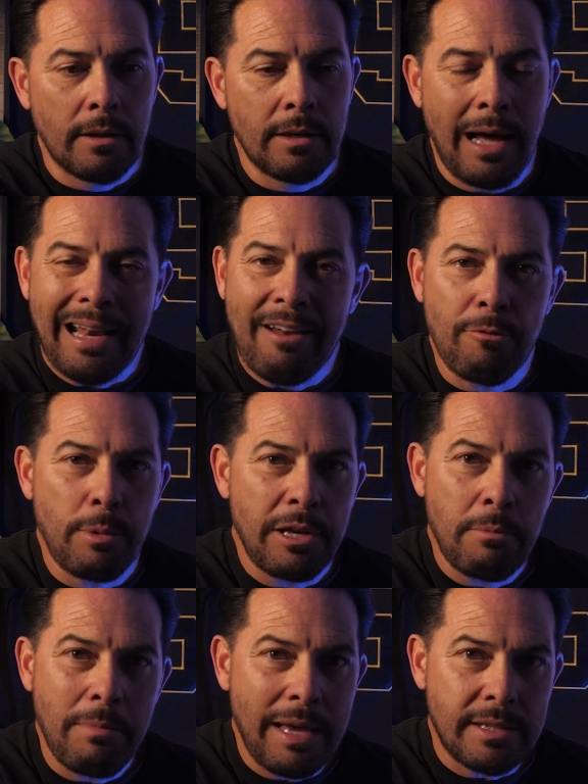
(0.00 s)
not
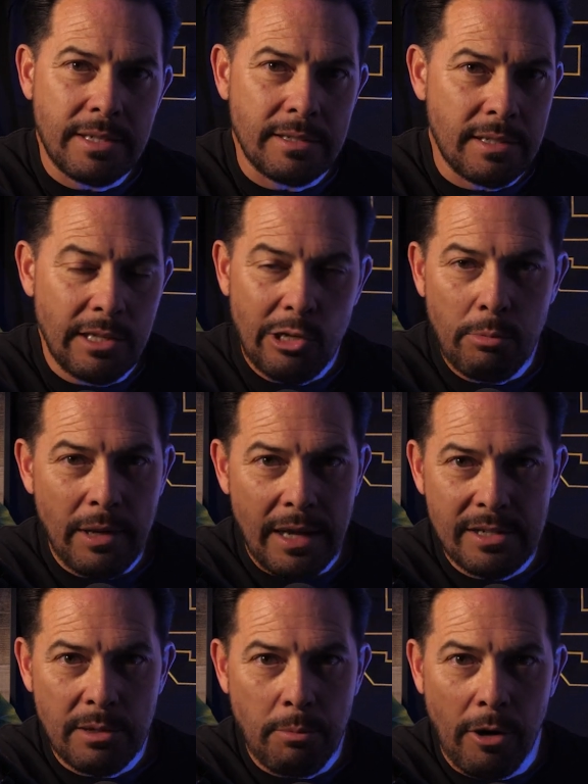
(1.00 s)
everybody makes it to the
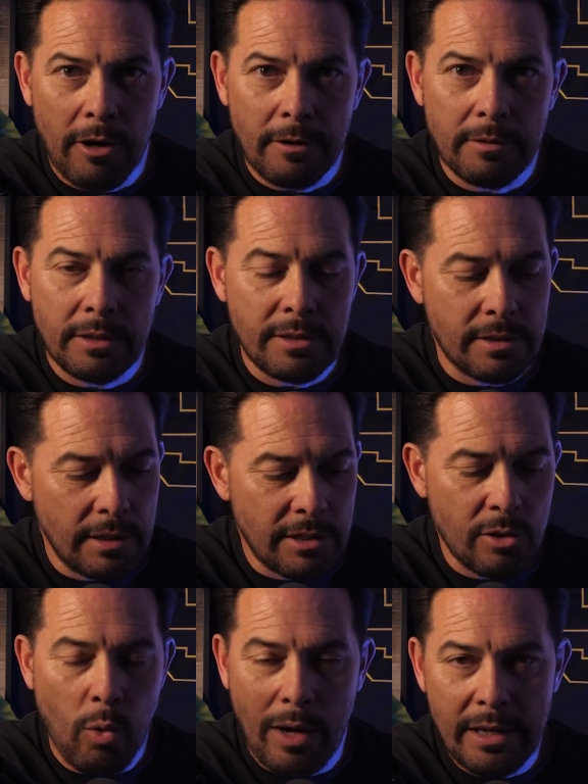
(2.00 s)
humanizing part. It's
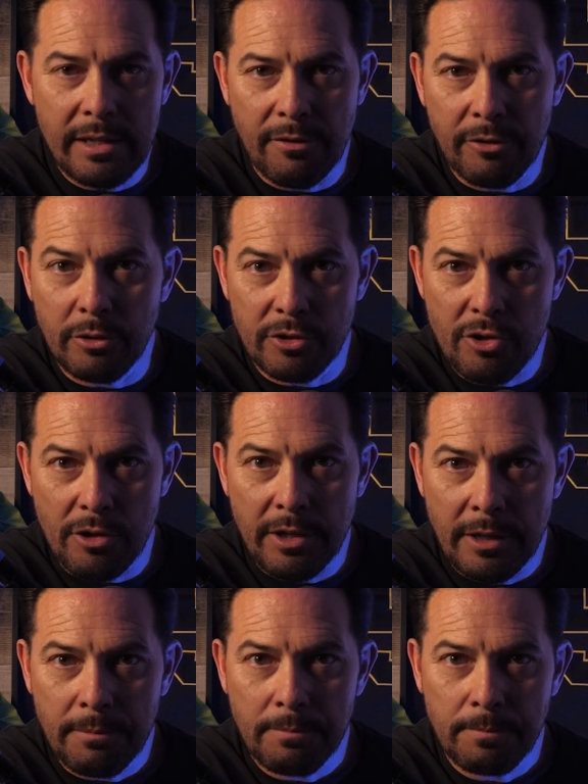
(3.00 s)
quite a difficult journey.